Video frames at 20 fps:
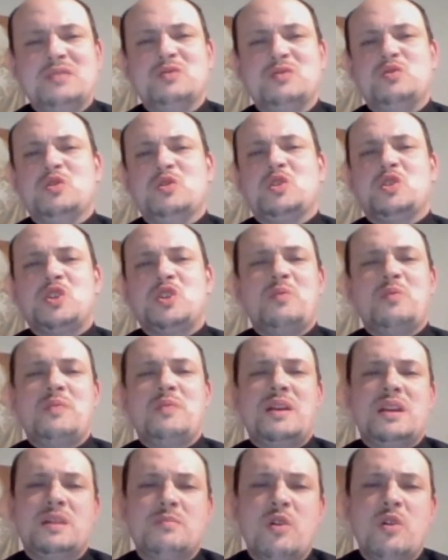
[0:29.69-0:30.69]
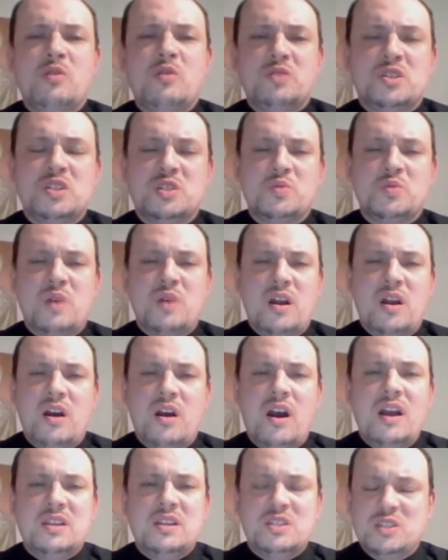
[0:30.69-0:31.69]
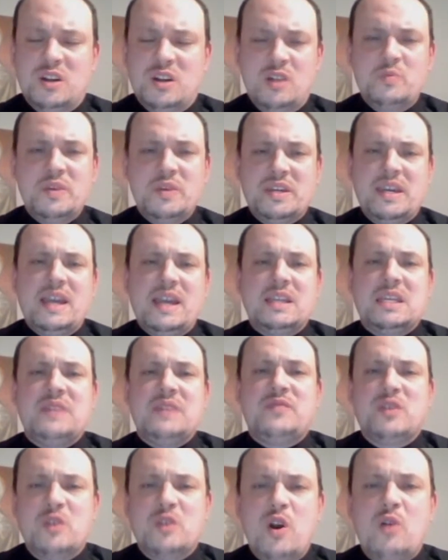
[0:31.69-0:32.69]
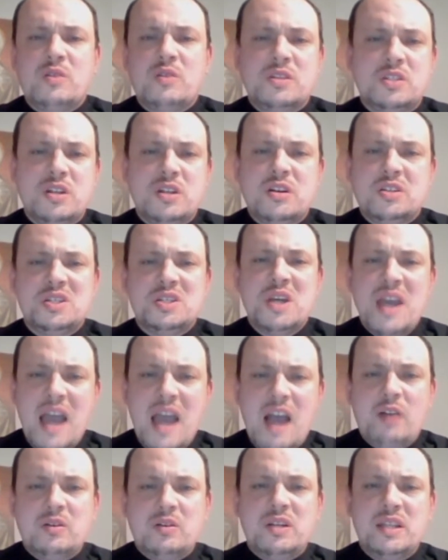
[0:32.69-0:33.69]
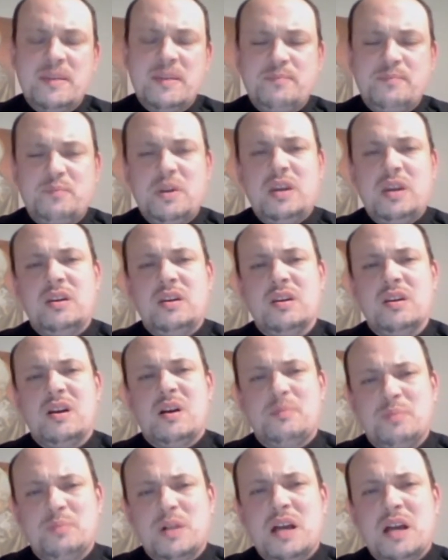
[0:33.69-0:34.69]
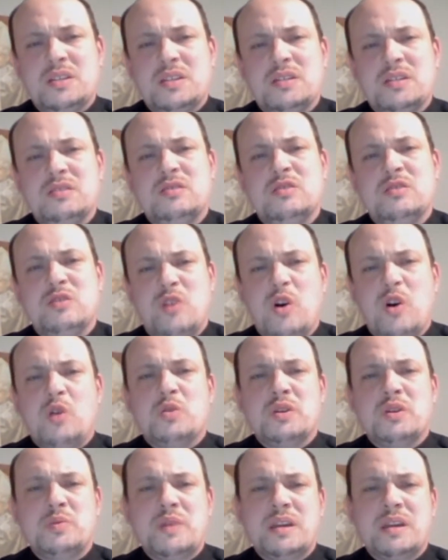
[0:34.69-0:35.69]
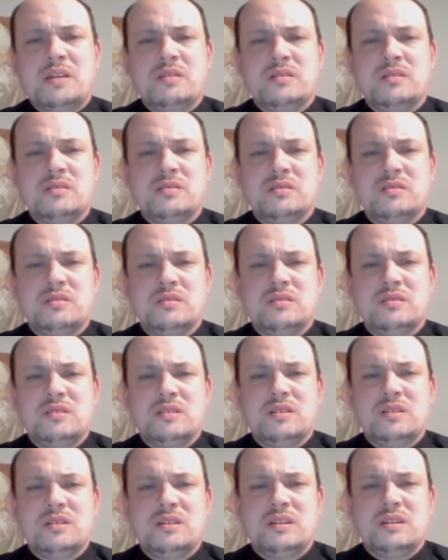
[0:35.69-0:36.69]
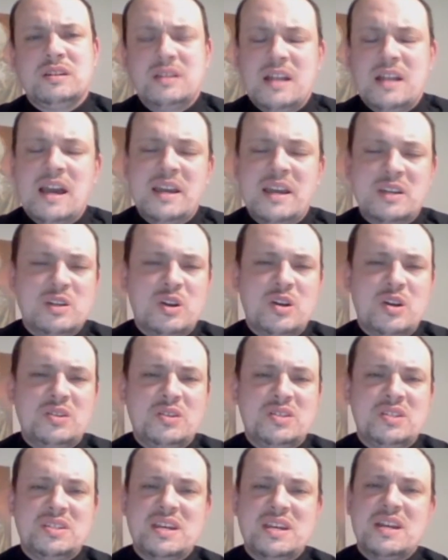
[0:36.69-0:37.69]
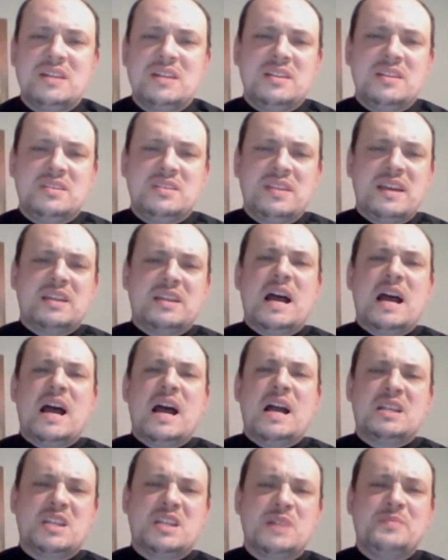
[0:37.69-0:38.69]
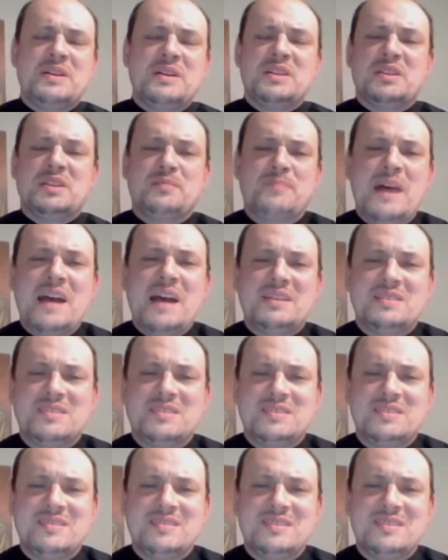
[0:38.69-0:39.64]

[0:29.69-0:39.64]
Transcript: There's just so many emotions where our hearts are, and we can't even go to church. How can it be a blessed Holy Week? And I encourage us, let's let God come into the mess.